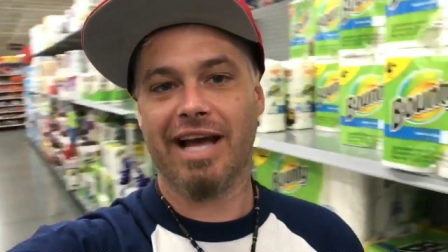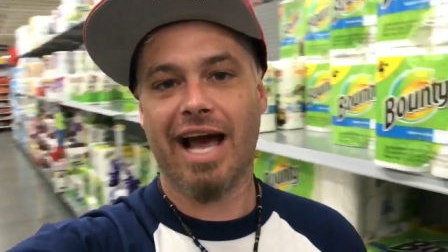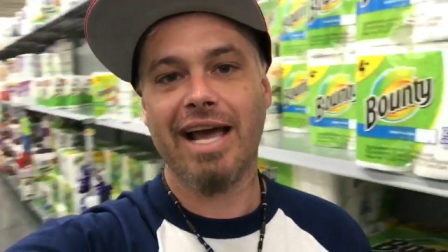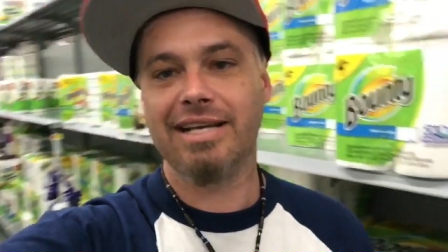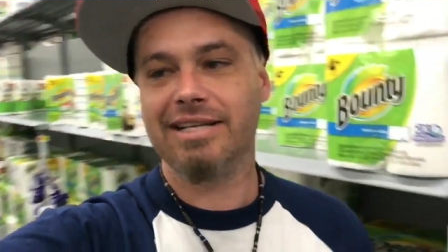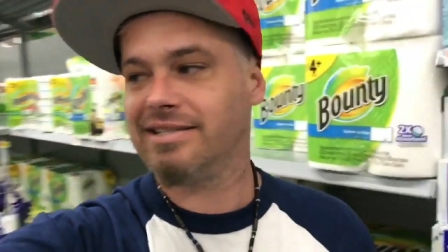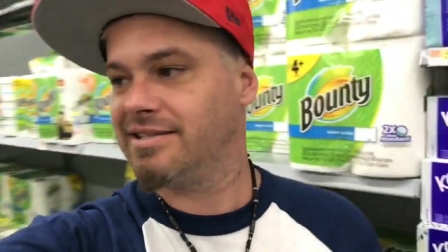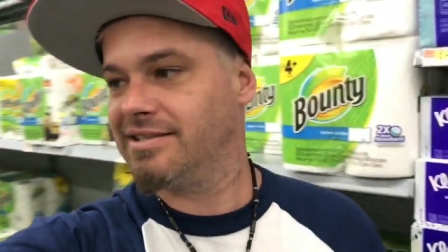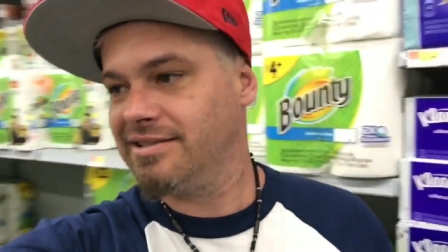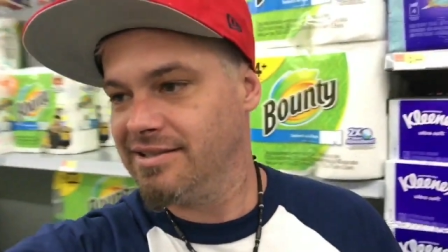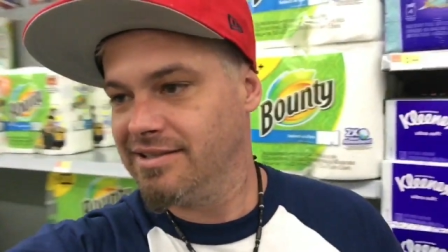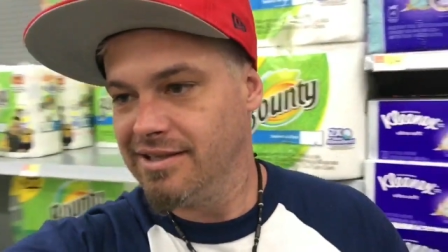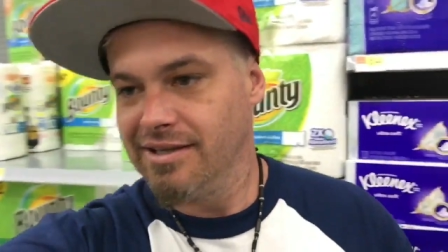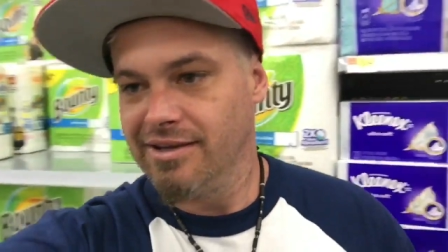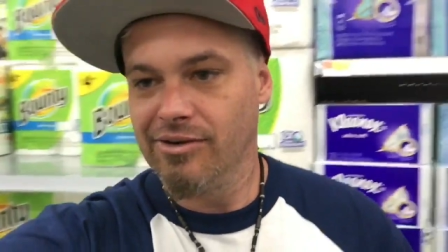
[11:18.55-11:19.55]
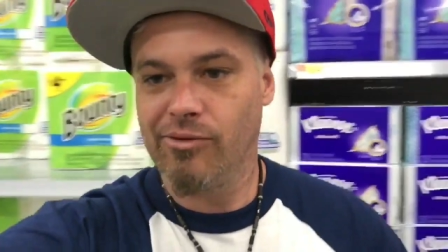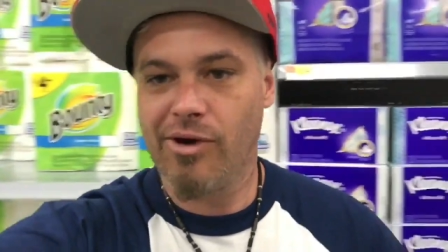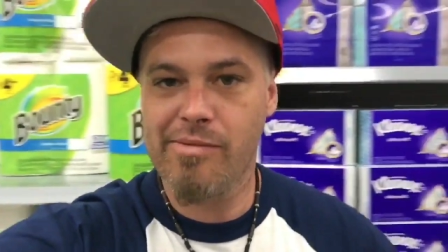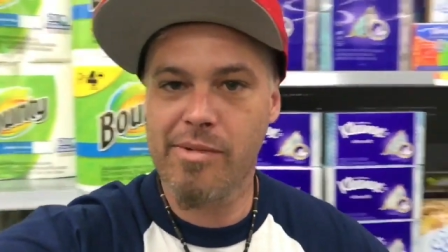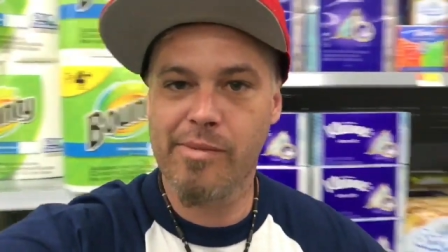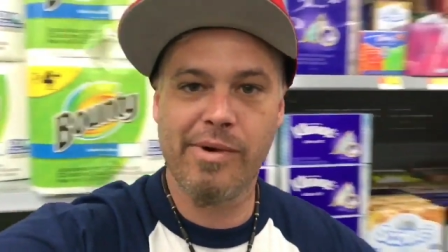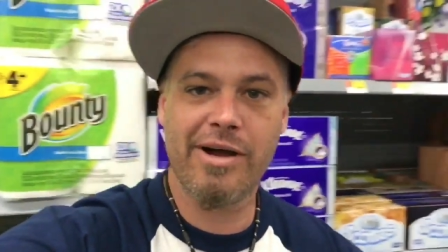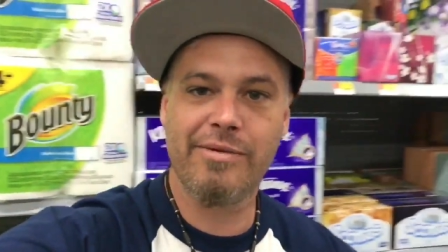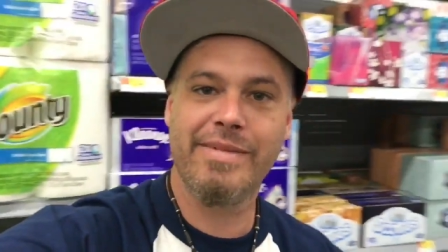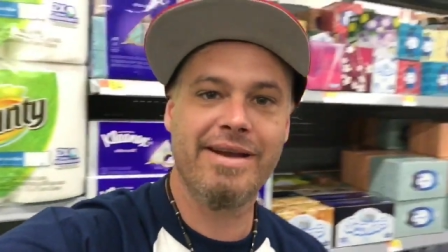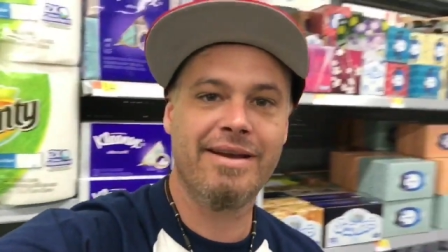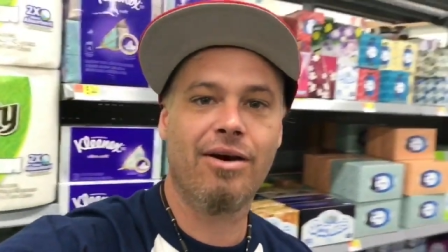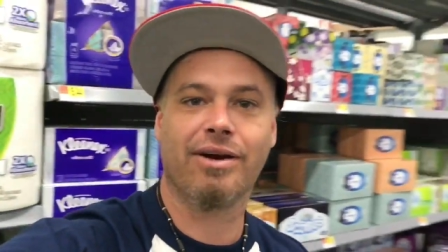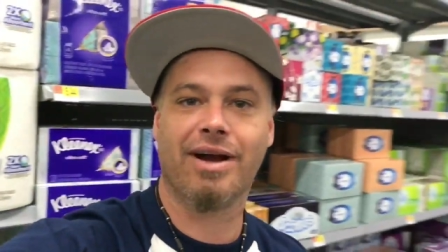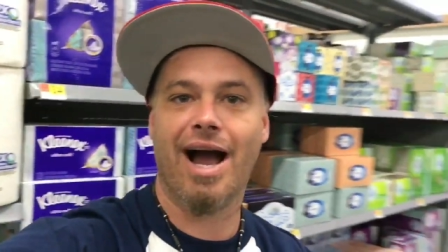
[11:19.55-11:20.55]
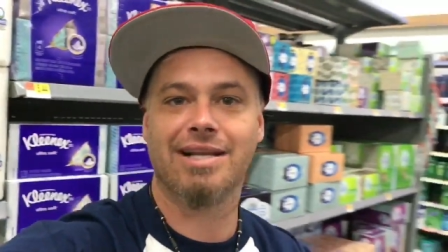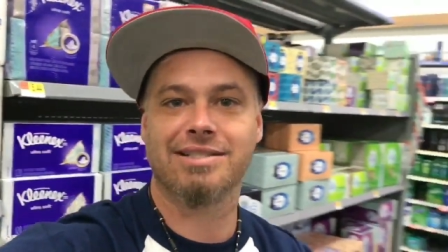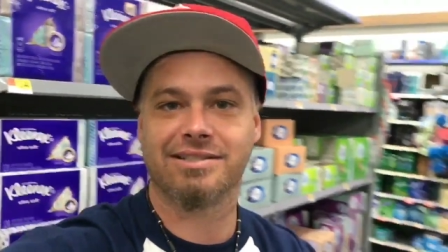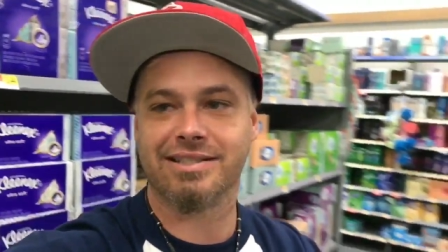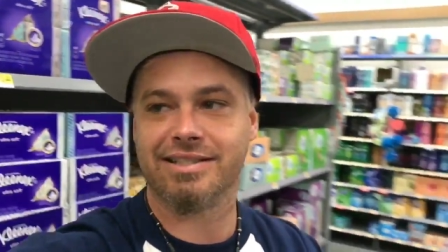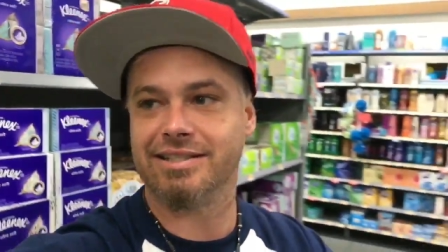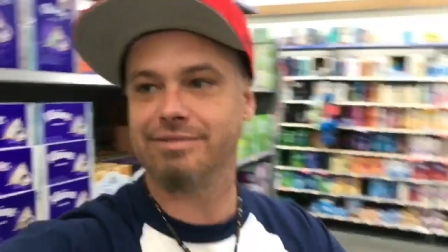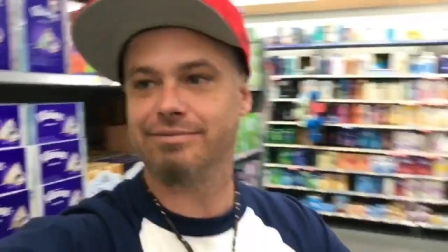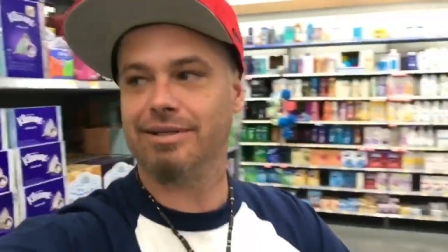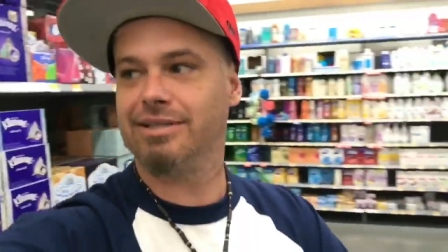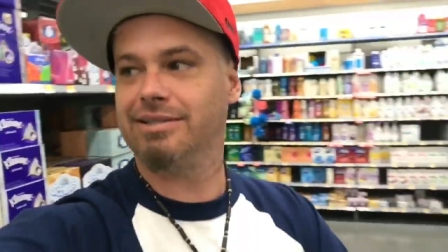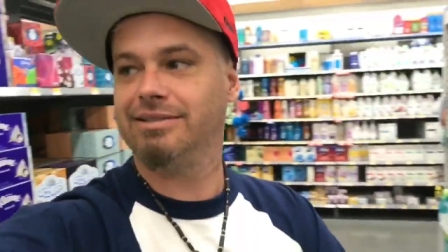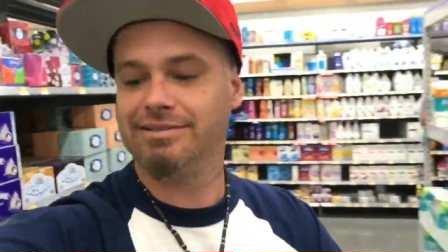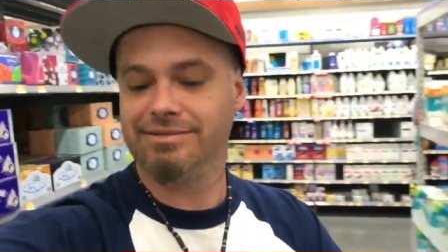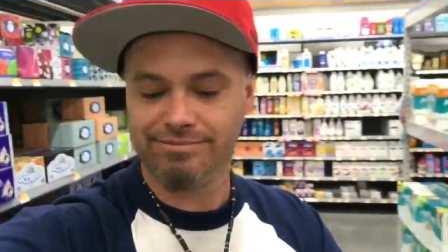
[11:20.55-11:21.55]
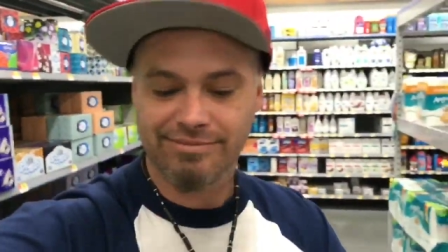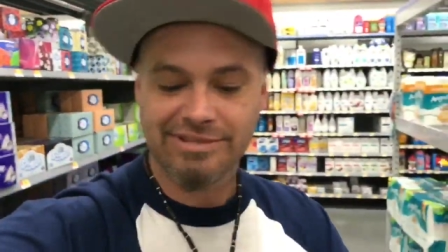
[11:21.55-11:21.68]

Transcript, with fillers: Dice, wipe my butt, man, all kinds of things, brother.